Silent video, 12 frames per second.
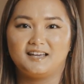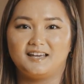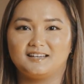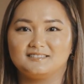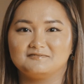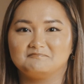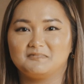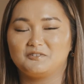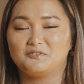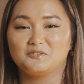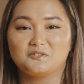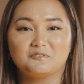And
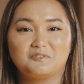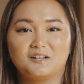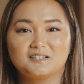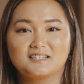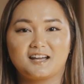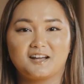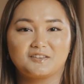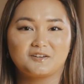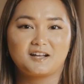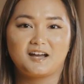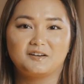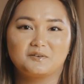if you don't fall into
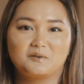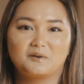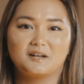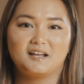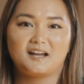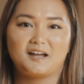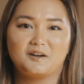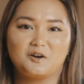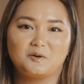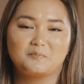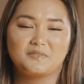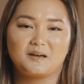either category, I
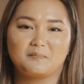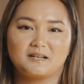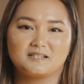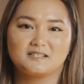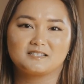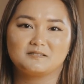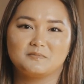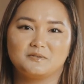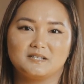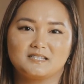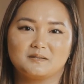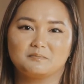hope that my
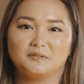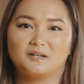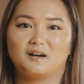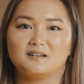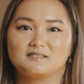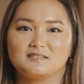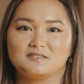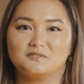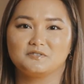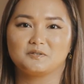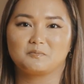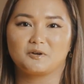testimony simply causes
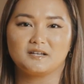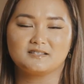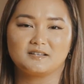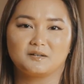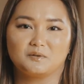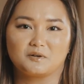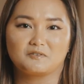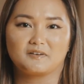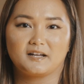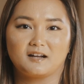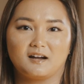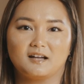you to praise and
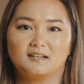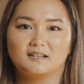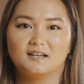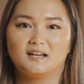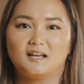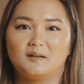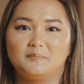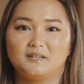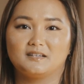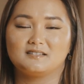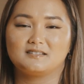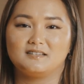glorify God,
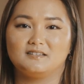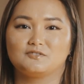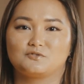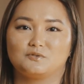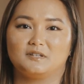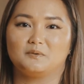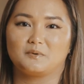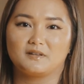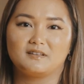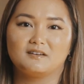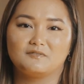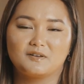because He is truly
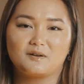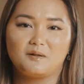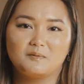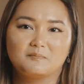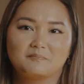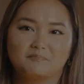worthy of it all.